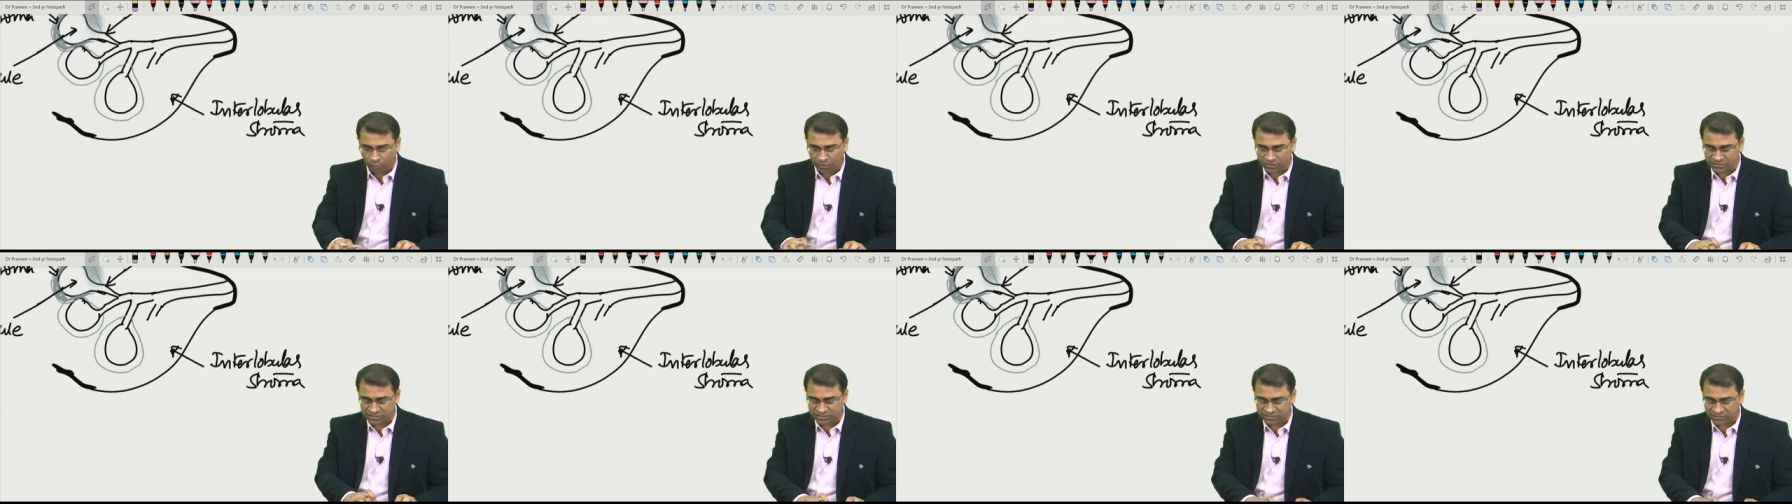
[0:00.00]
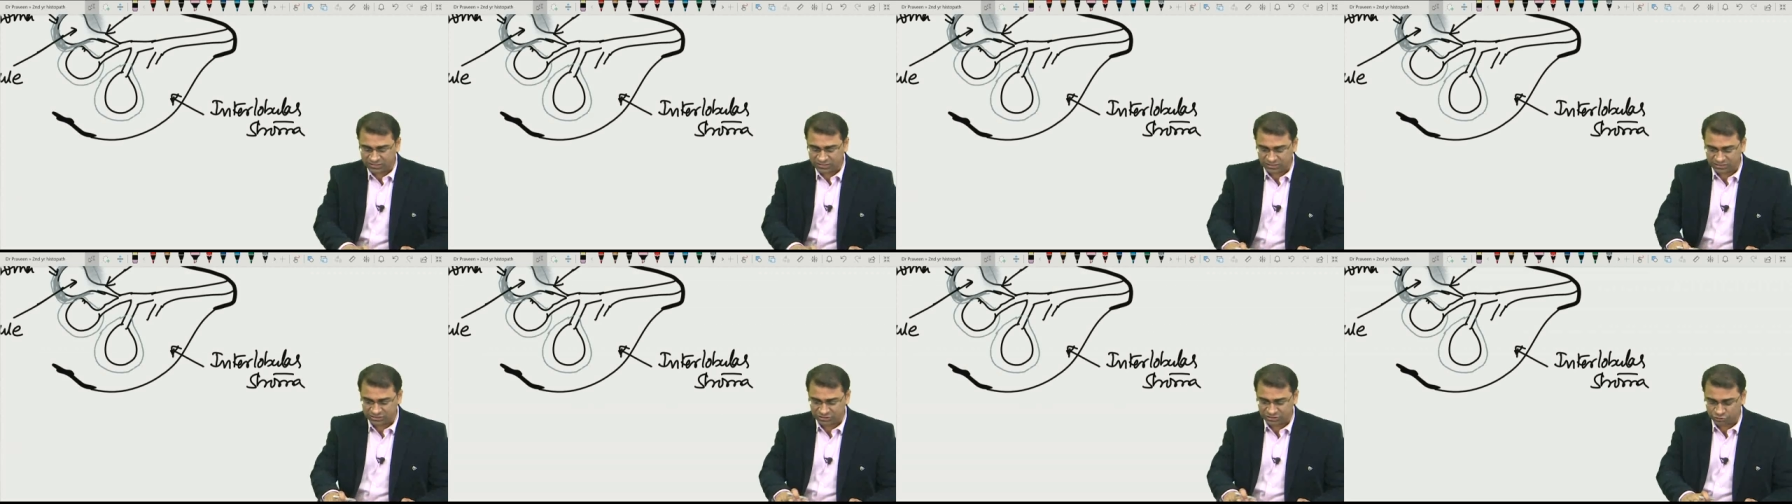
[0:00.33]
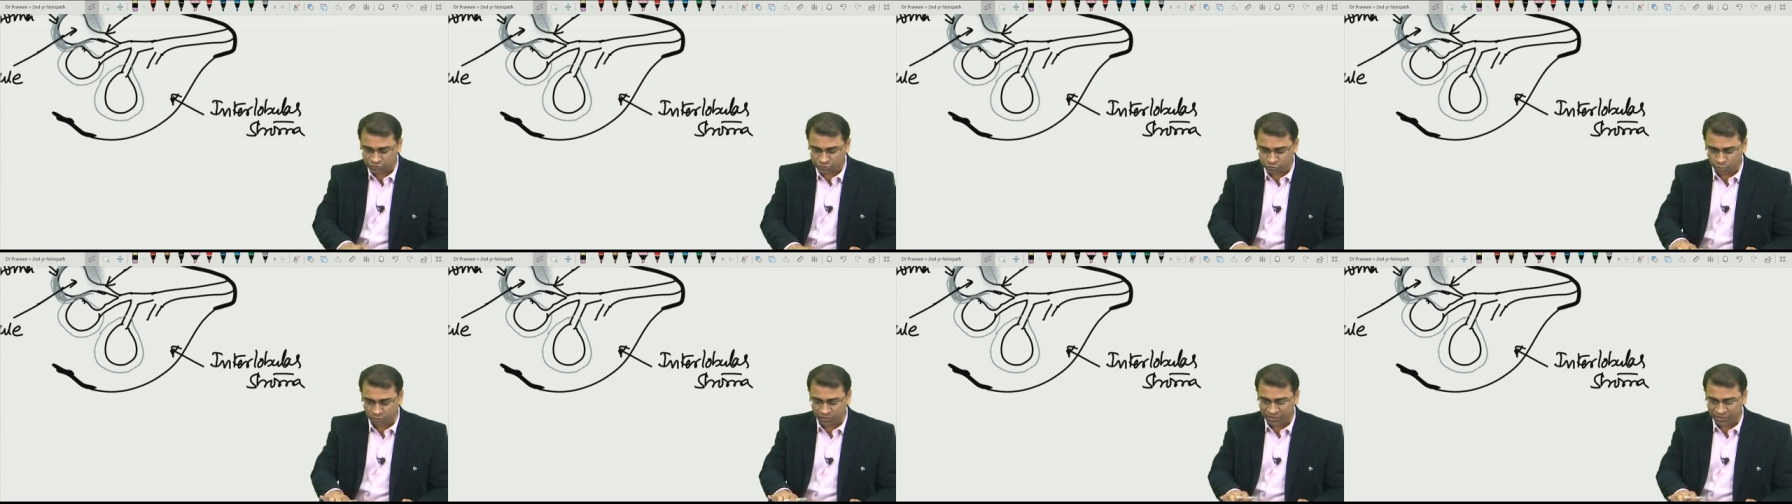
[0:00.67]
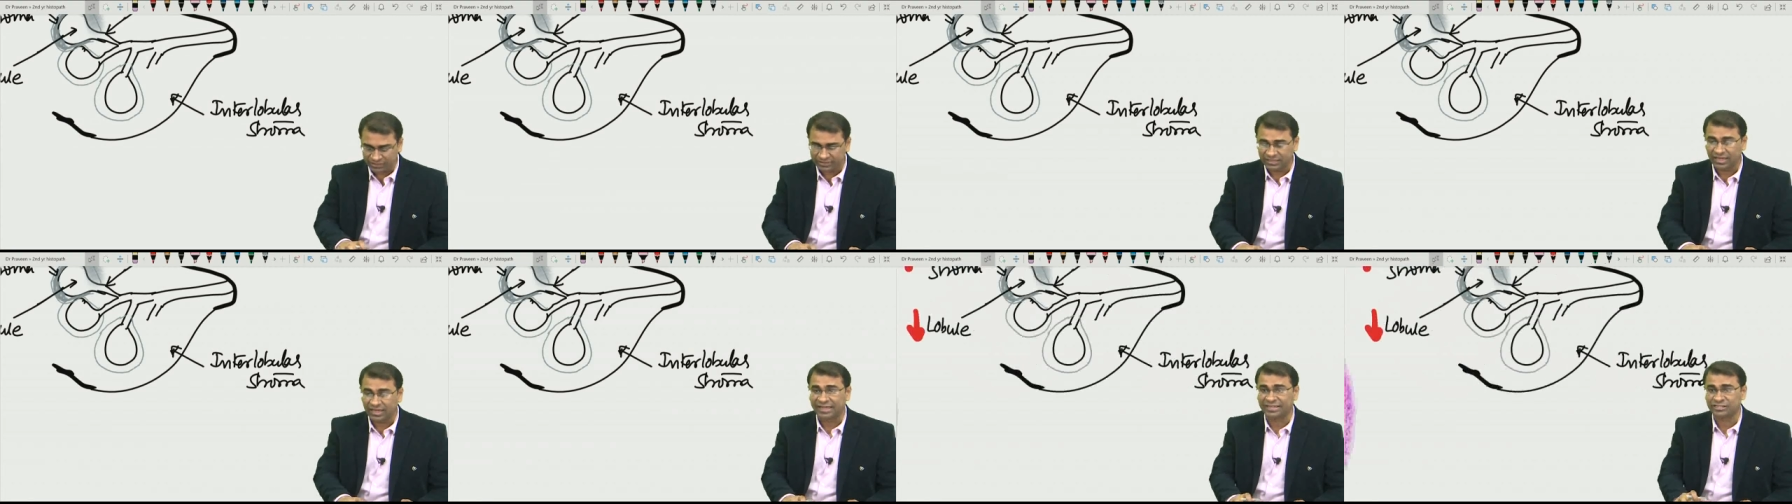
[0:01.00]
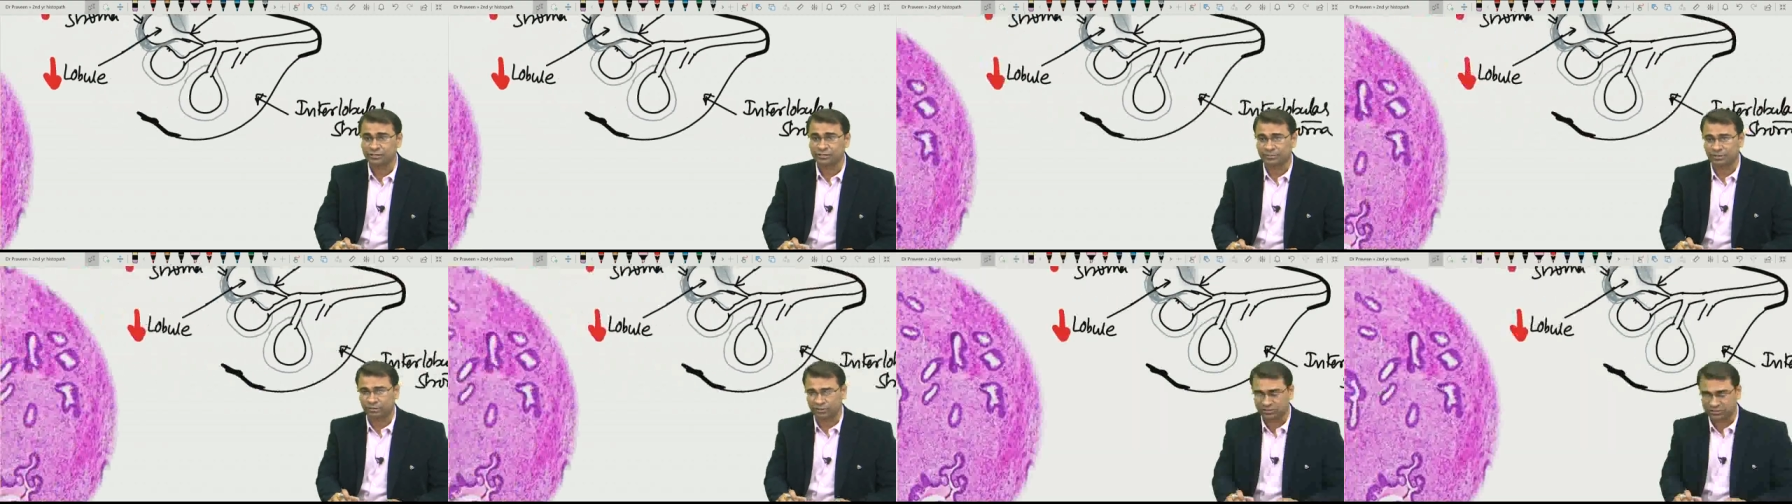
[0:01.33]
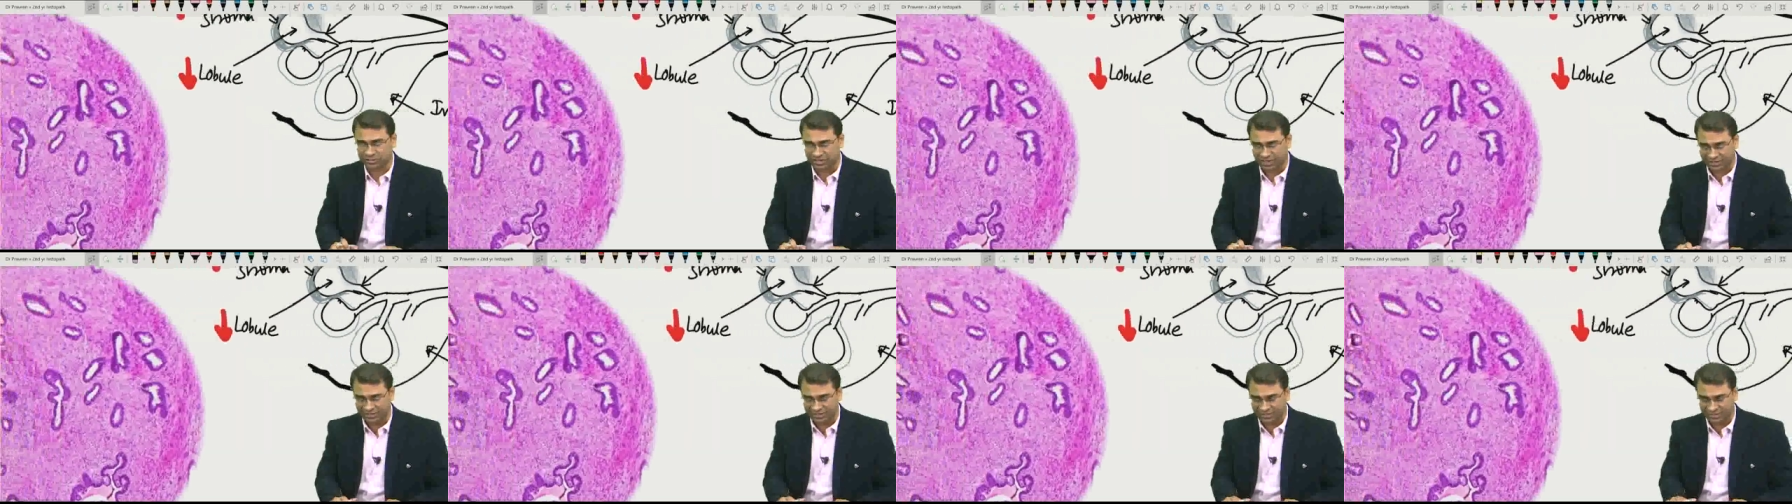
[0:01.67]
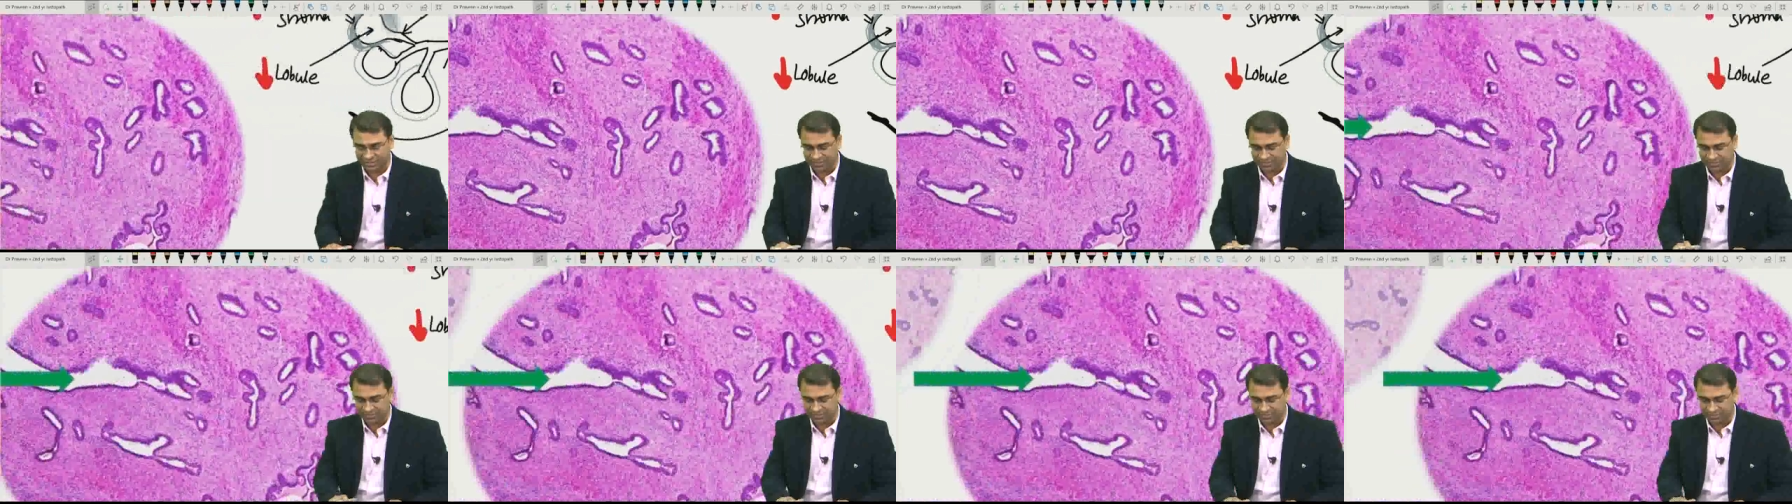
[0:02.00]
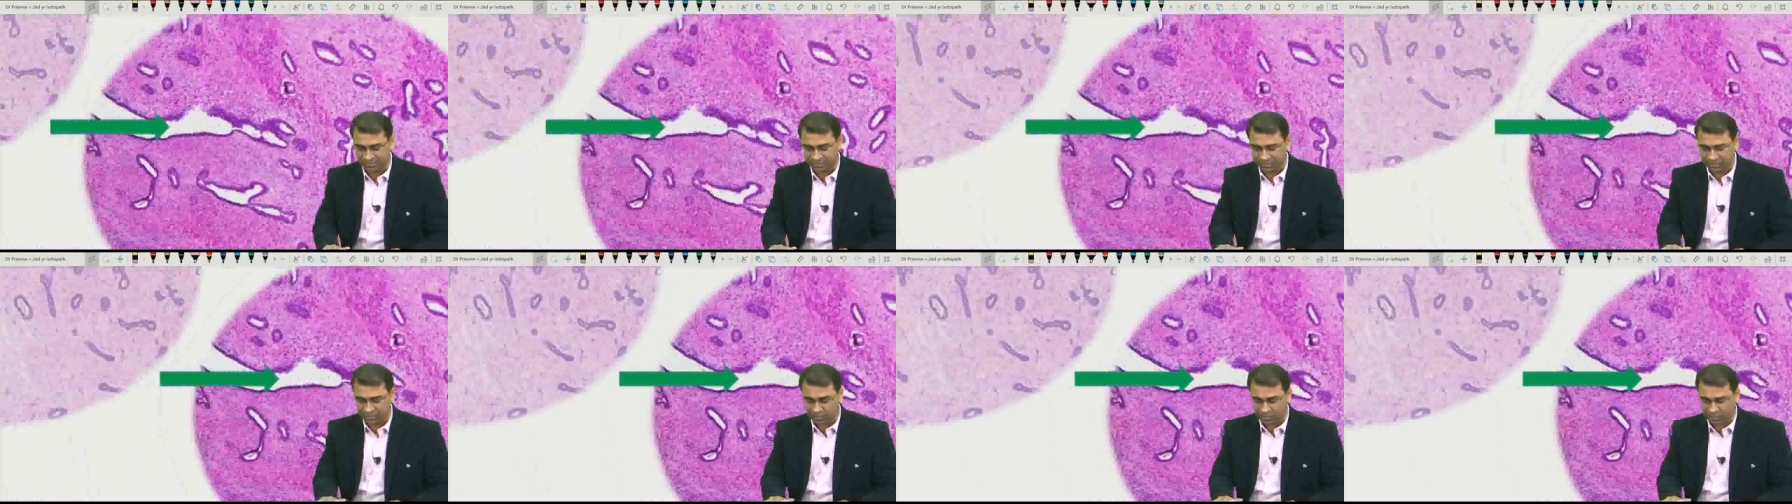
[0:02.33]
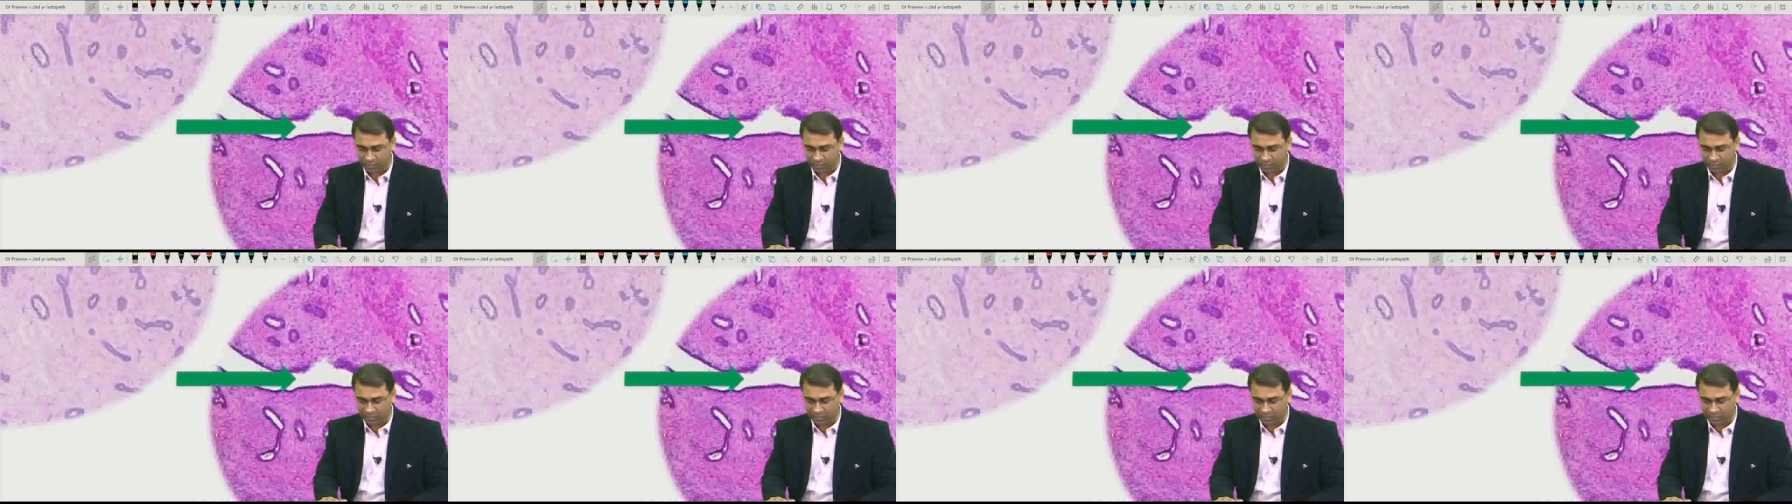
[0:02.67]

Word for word: What is shown in the histopathology slide here is,